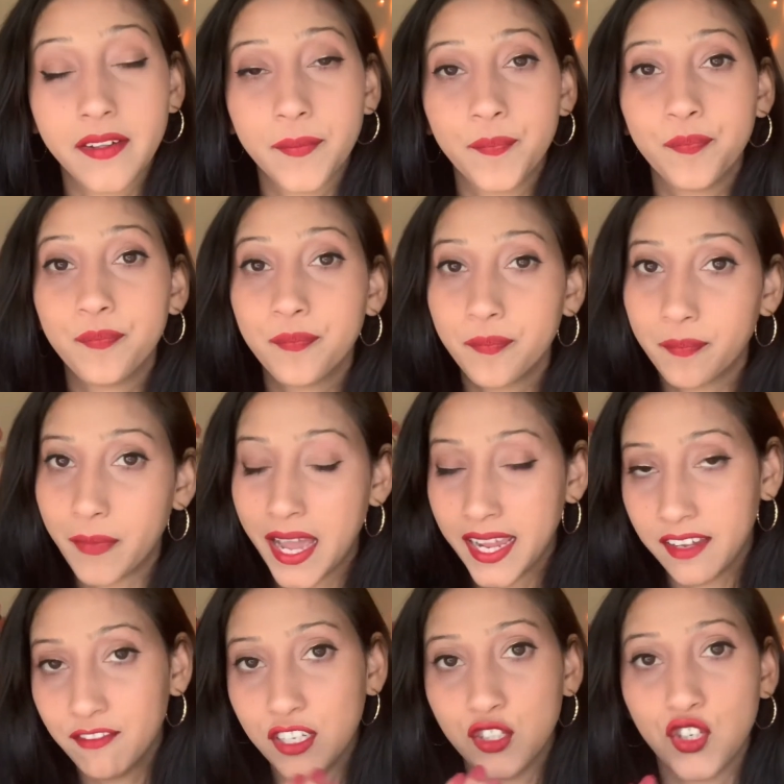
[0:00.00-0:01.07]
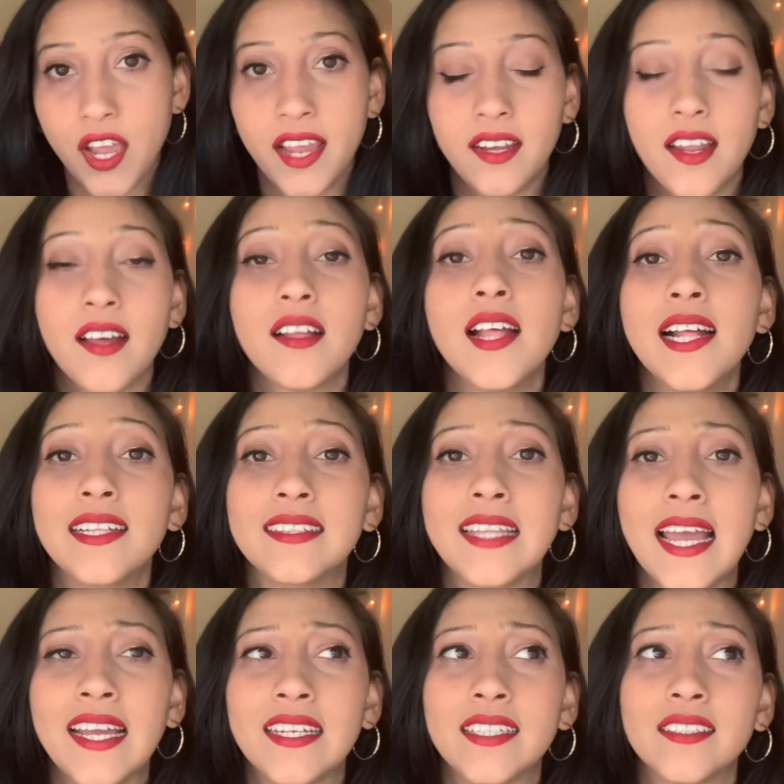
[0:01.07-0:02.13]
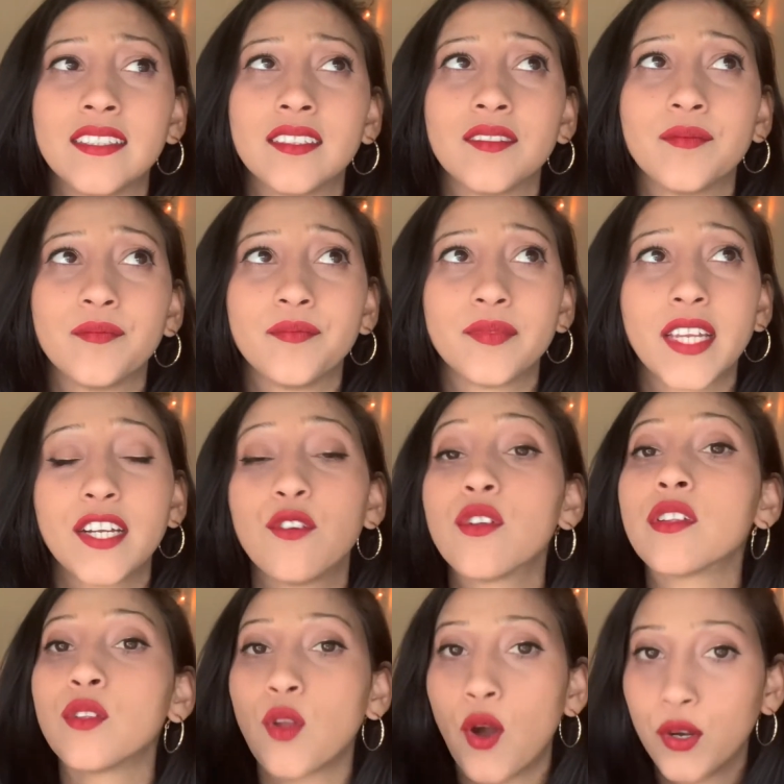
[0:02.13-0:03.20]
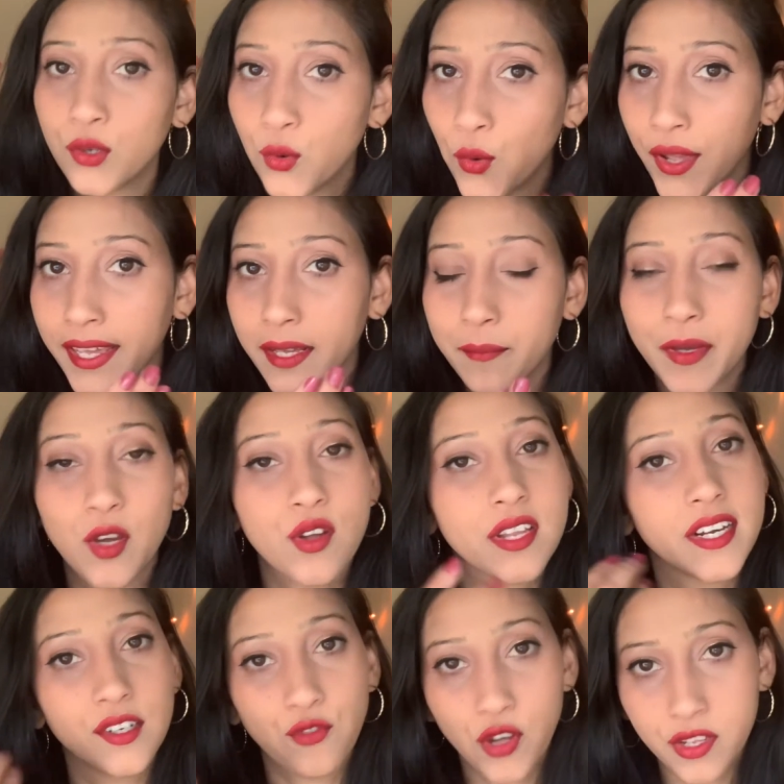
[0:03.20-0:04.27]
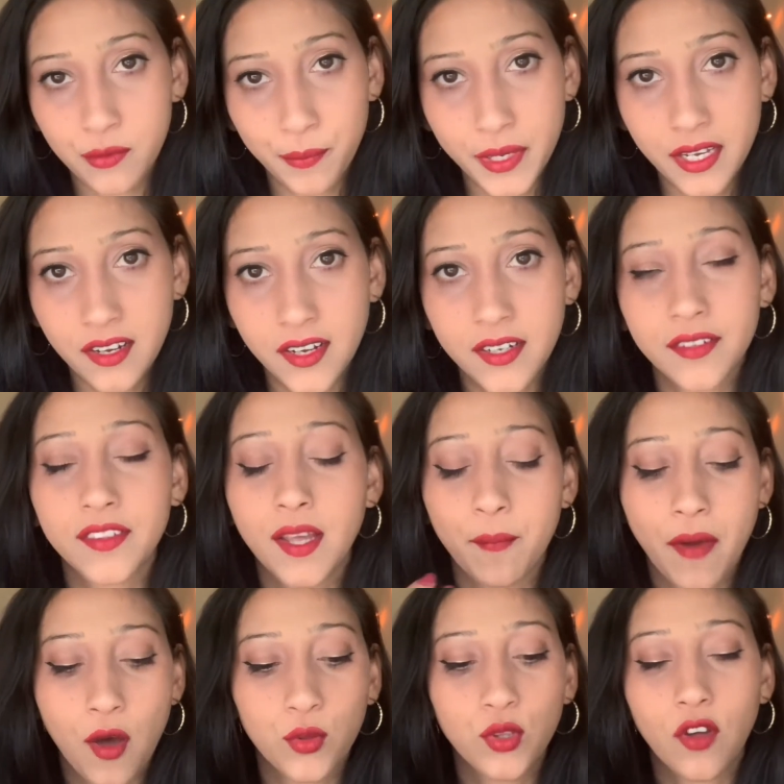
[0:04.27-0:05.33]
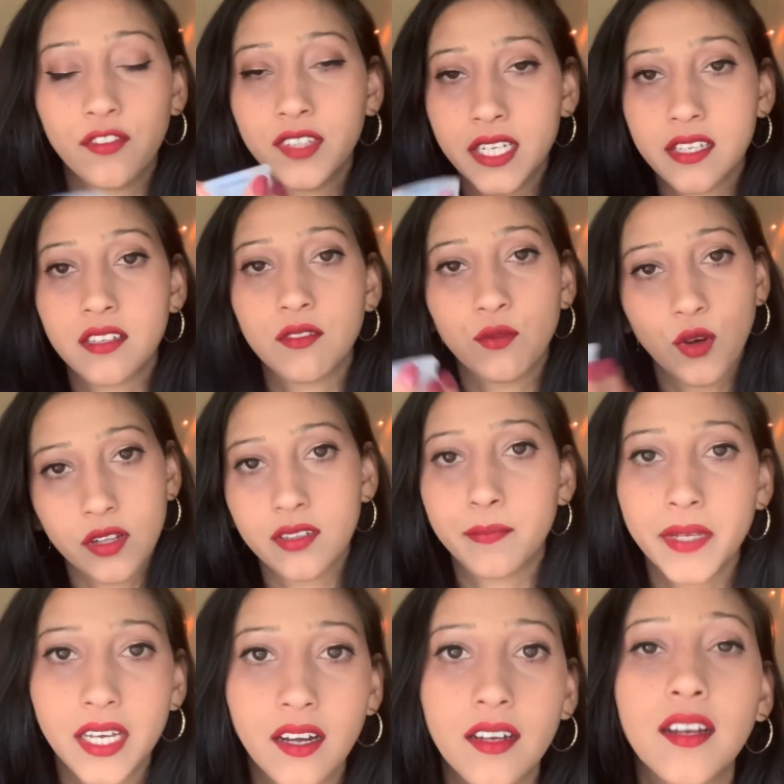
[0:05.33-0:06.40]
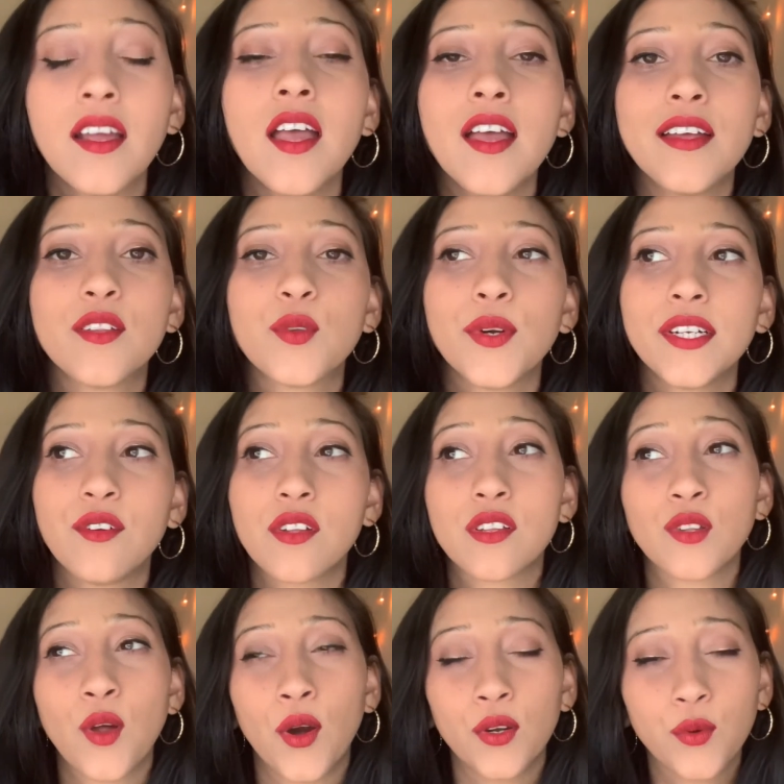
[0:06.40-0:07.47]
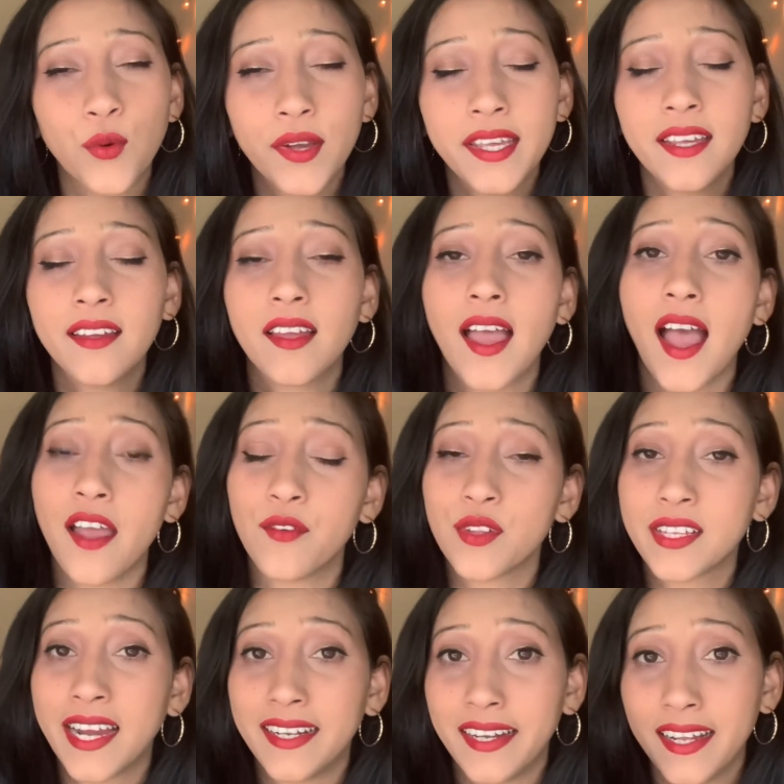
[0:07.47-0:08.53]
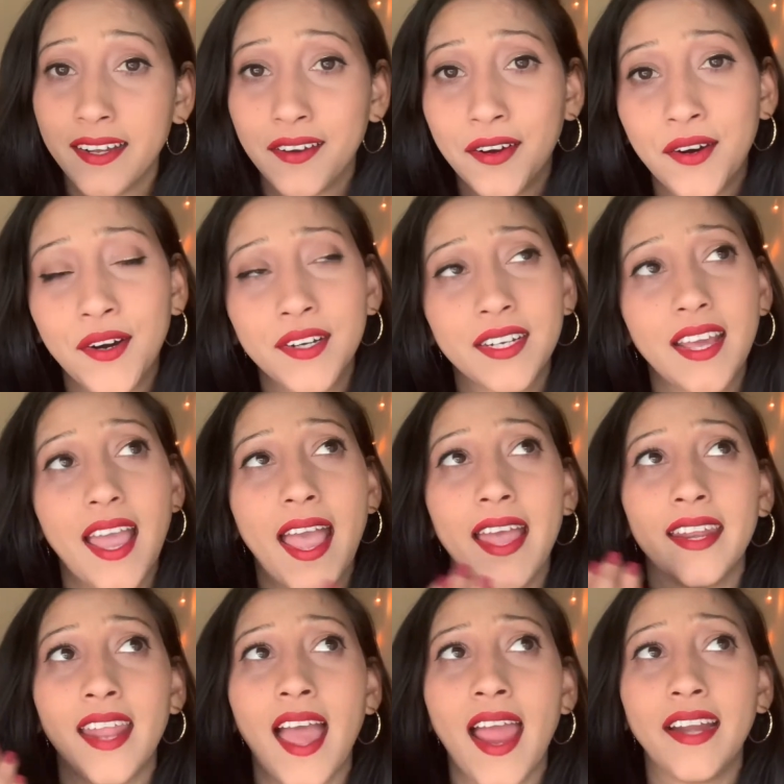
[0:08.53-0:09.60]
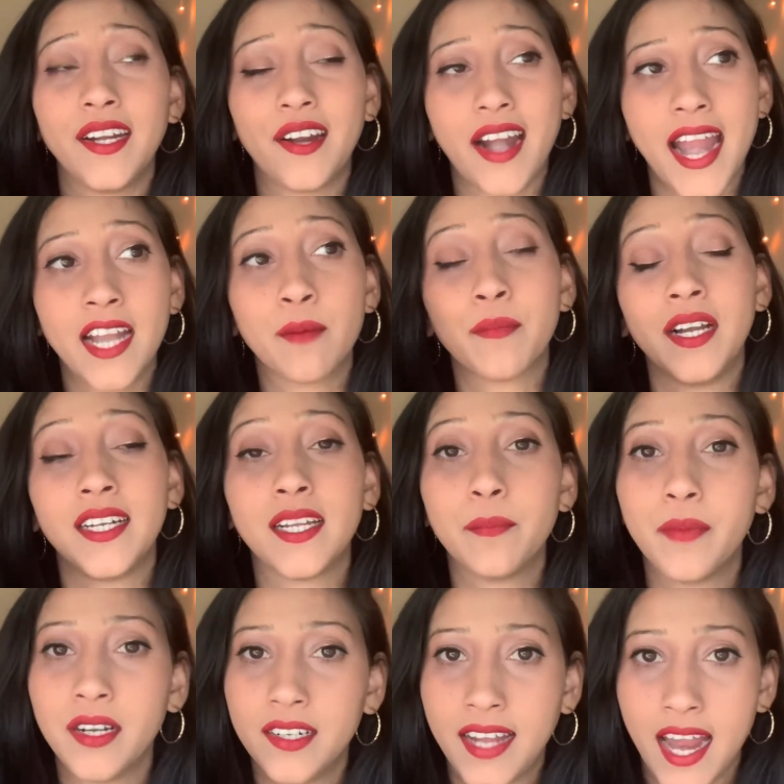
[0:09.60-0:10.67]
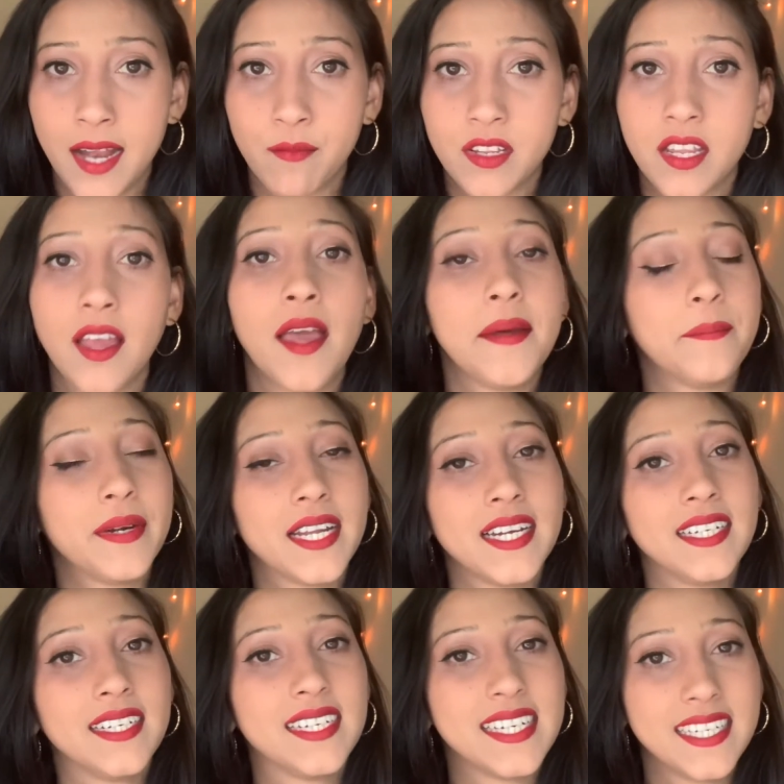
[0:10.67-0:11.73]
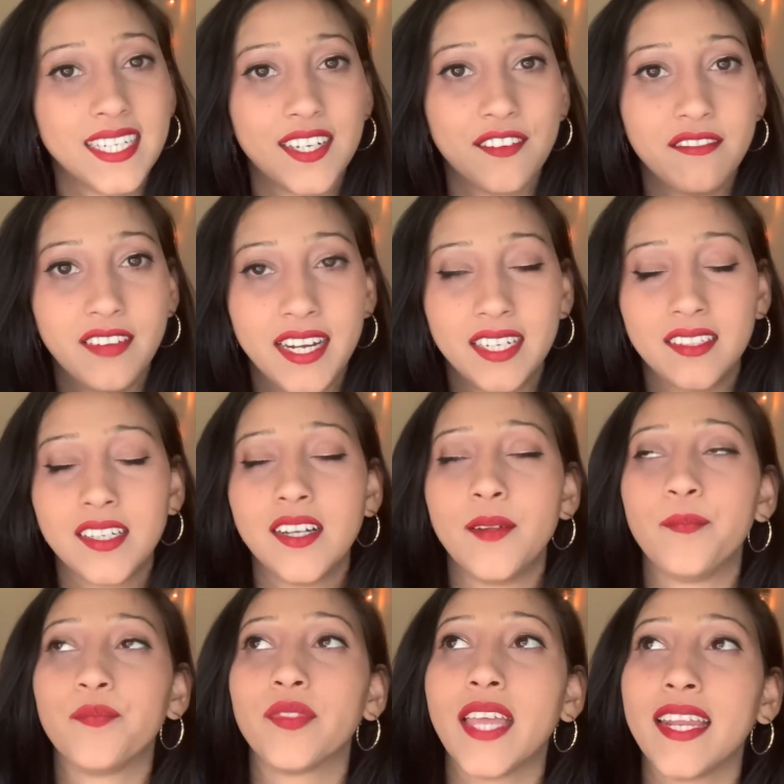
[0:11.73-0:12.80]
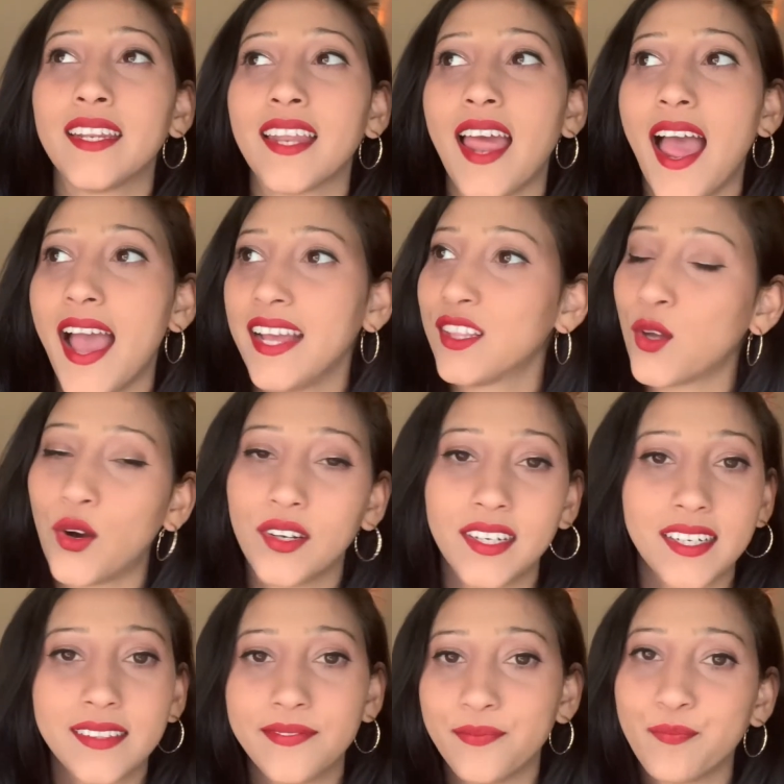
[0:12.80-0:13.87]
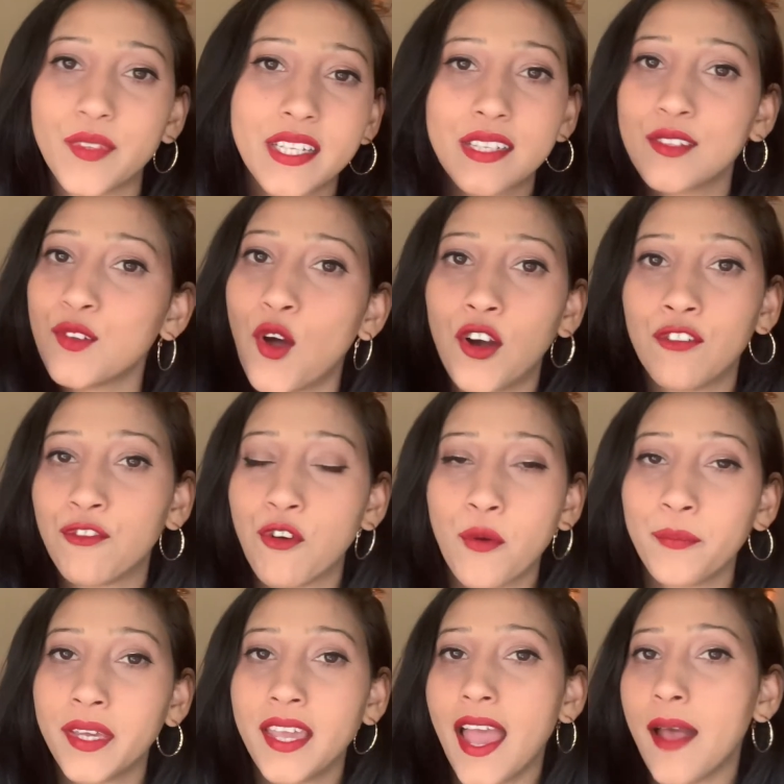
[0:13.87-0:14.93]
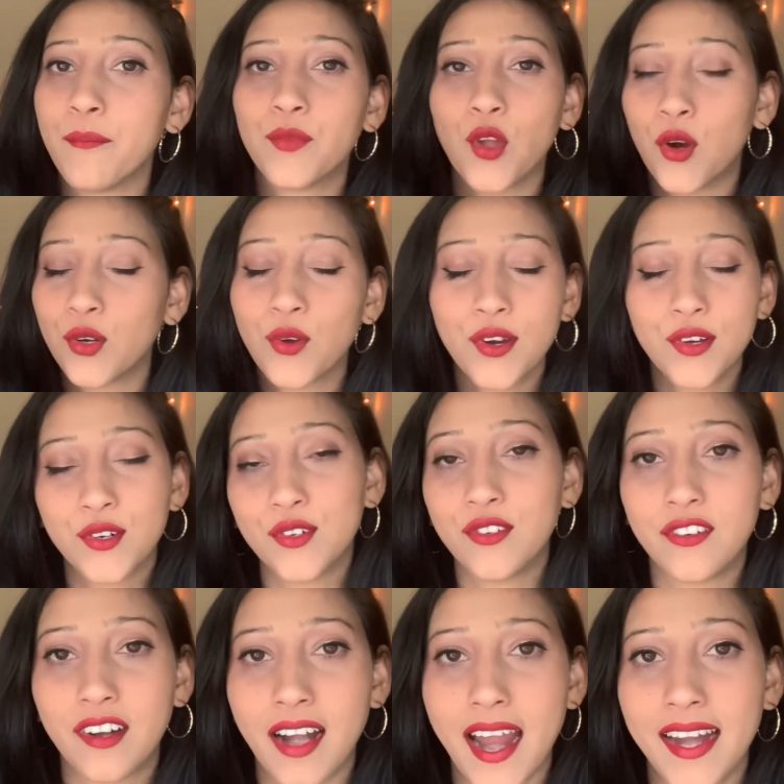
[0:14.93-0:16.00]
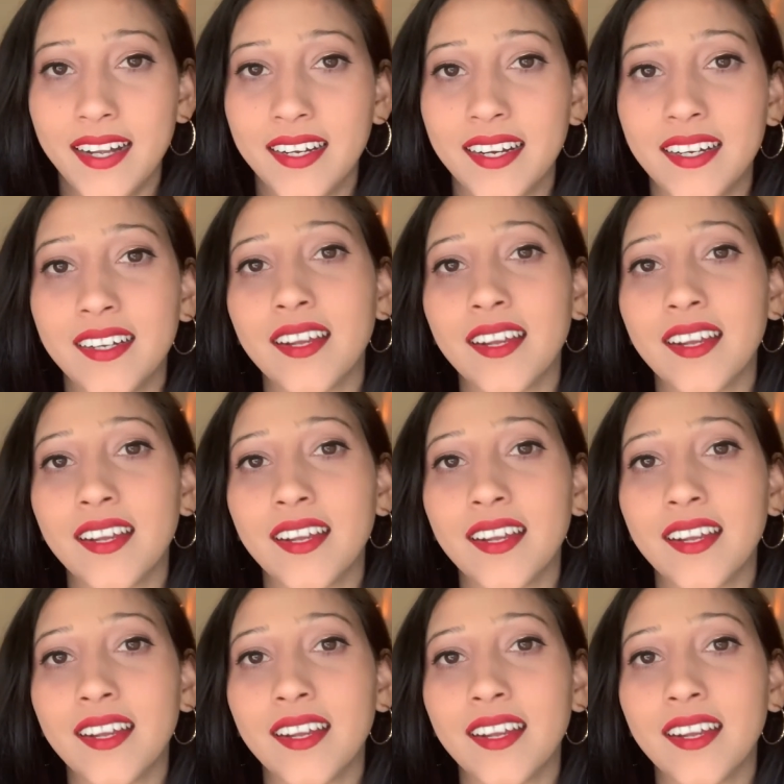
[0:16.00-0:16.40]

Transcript: my vagina, then it was not going because it was bigger. The mouth of this was bigger, so it was not going. I was getting hurt and I tried multiple times but it didn't went. Then I thought, this is not for me, I'm not going to try it.